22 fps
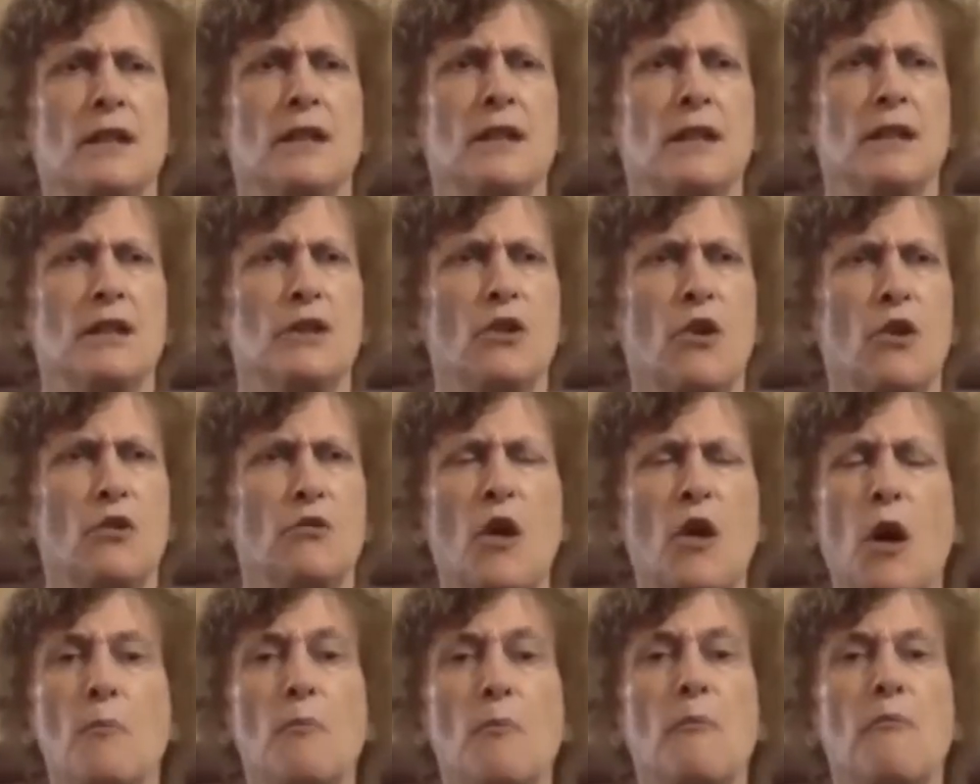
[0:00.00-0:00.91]
You'll not
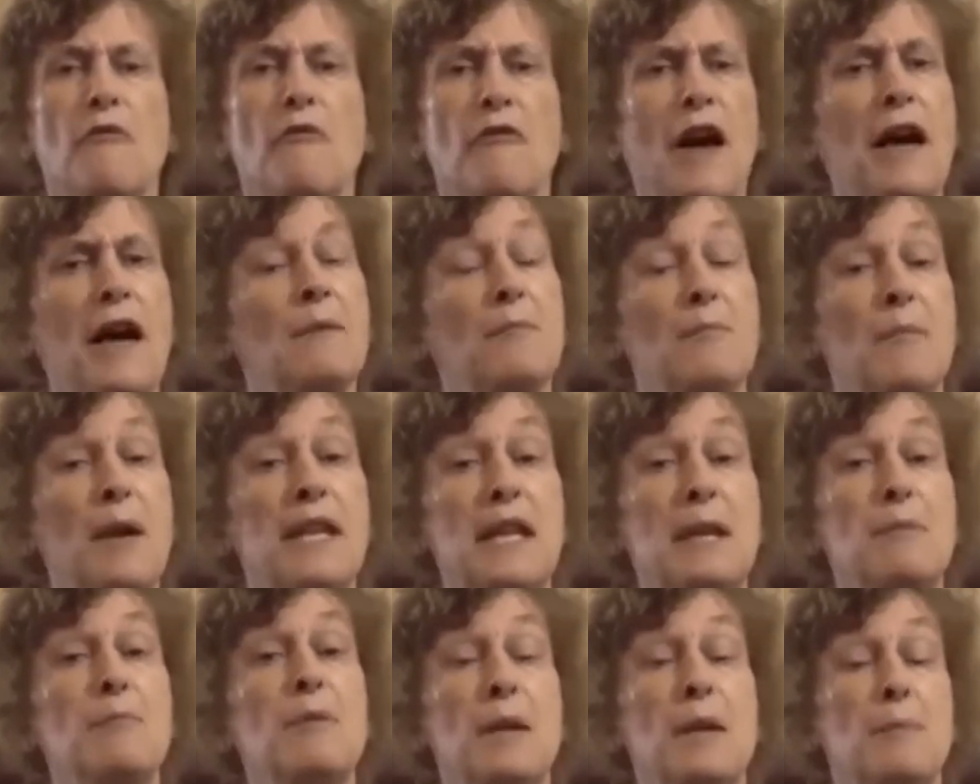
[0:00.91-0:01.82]
find many
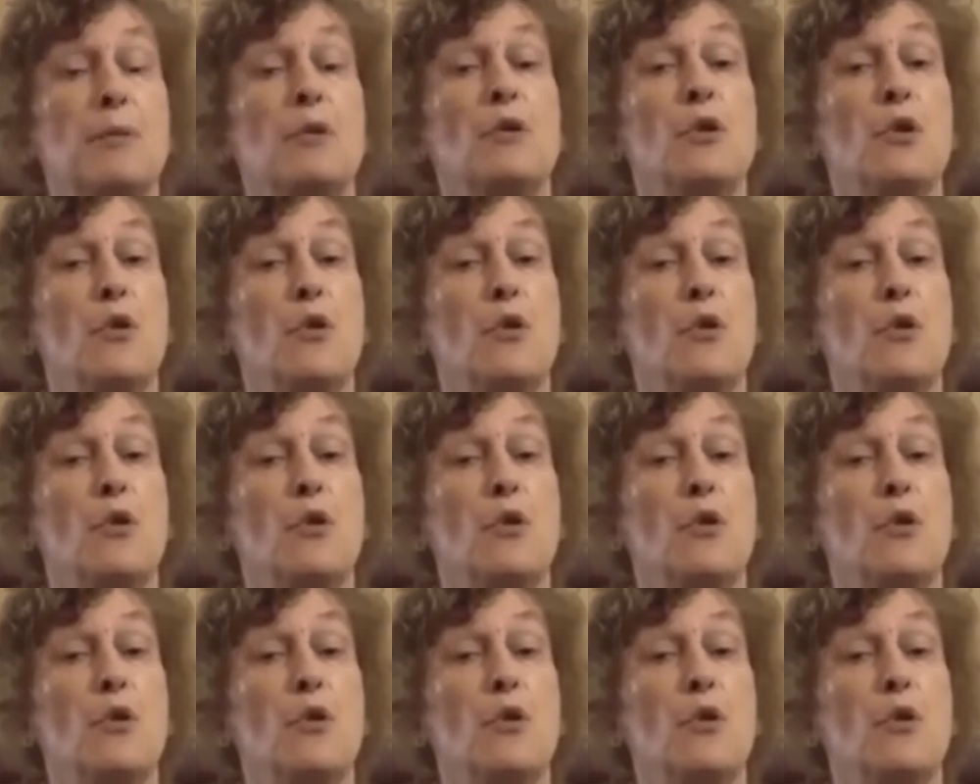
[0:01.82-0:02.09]
people who